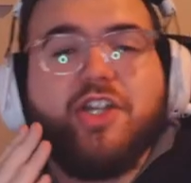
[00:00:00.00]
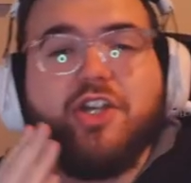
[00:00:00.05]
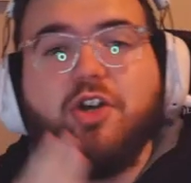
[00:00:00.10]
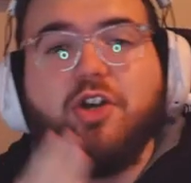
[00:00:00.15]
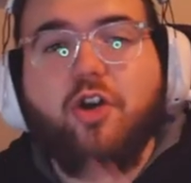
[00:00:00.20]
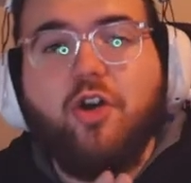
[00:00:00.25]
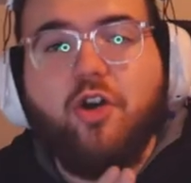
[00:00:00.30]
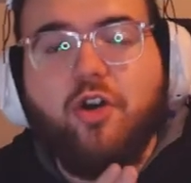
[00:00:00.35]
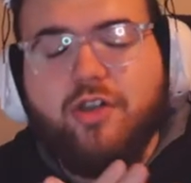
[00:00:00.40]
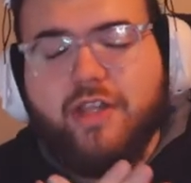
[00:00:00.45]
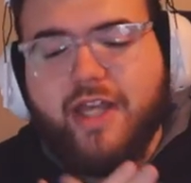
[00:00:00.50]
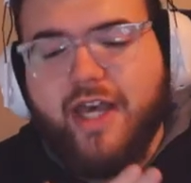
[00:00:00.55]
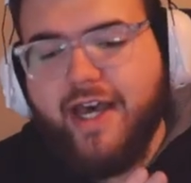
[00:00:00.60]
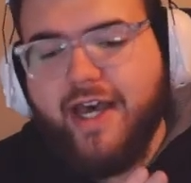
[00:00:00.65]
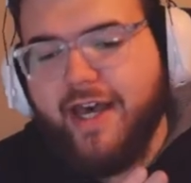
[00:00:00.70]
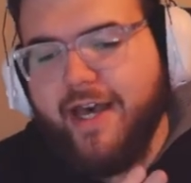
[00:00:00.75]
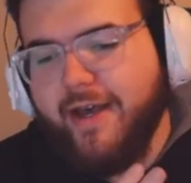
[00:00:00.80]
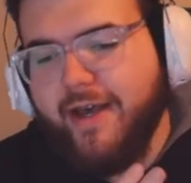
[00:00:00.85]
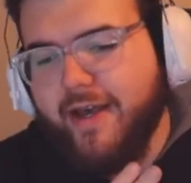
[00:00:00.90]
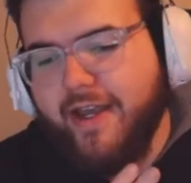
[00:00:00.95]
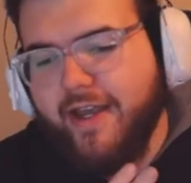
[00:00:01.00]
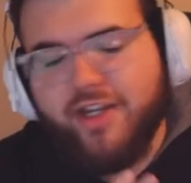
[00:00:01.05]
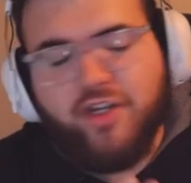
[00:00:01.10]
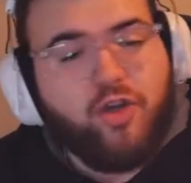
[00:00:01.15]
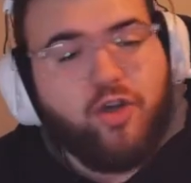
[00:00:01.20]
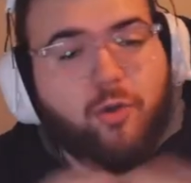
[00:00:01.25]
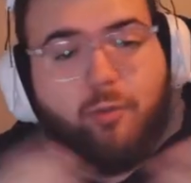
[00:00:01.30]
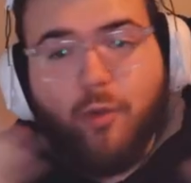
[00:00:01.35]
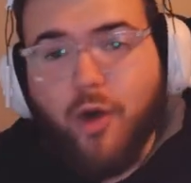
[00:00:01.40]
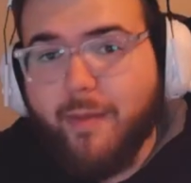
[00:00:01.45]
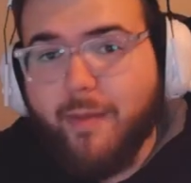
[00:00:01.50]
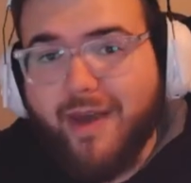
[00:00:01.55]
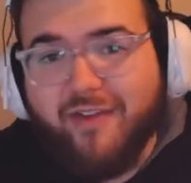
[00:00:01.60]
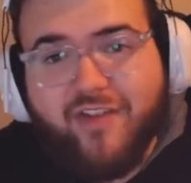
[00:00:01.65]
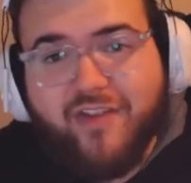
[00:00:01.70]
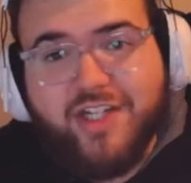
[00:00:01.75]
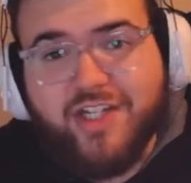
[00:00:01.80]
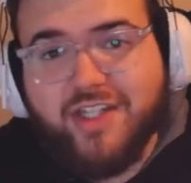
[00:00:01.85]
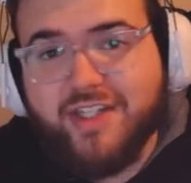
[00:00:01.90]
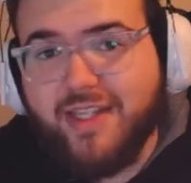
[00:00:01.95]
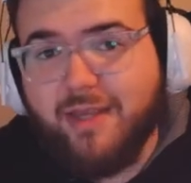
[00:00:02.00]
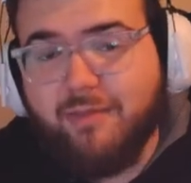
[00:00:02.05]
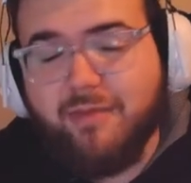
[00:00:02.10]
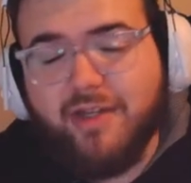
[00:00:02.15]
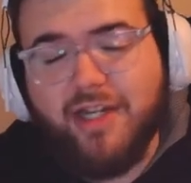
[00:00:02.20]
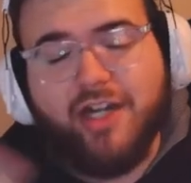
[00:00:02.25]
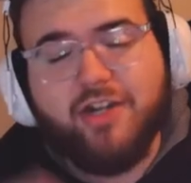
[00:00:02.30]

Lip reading: the goal and you know more about Vengeance Demon